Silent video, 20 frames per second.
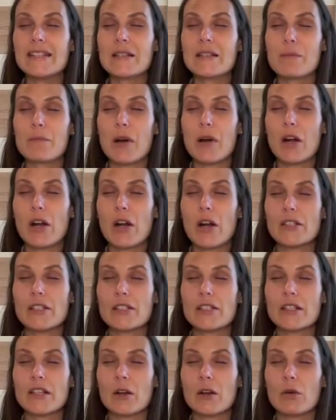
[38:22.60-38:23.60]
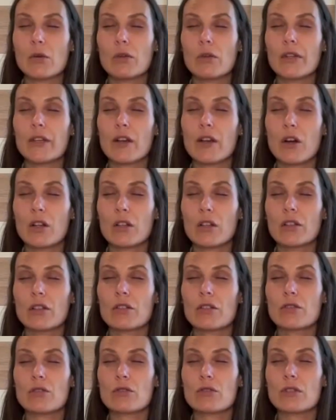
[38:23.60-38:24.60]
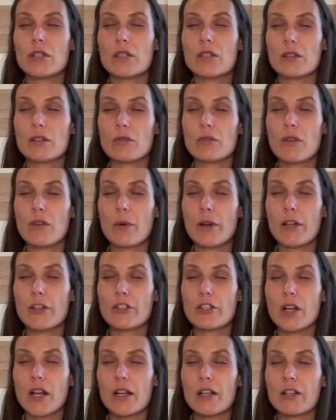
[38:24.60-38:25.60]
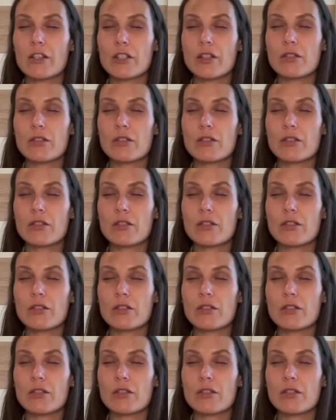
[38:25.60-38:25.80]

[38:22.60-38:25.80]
the parts that are holding on to this low vibration energy.